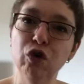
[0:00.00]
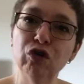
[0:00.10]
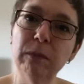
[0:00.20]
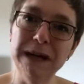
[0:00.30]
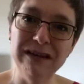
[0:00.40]

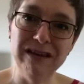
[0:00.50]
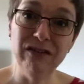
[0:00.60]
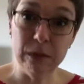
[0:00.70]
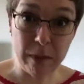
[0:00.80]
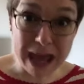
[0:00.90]
your ability
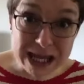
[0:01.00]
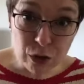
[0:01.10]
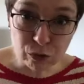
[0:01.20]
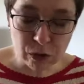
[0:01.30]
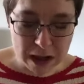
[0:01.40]
to
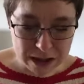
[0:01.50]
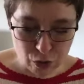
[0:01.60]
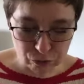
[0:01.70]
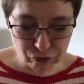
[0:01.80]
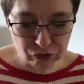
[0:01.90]
pay
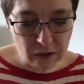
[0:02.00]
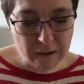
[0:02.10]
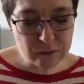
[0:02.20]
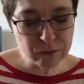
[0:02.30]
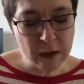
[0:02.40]
your
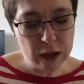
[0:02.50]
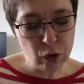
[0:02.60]
staff,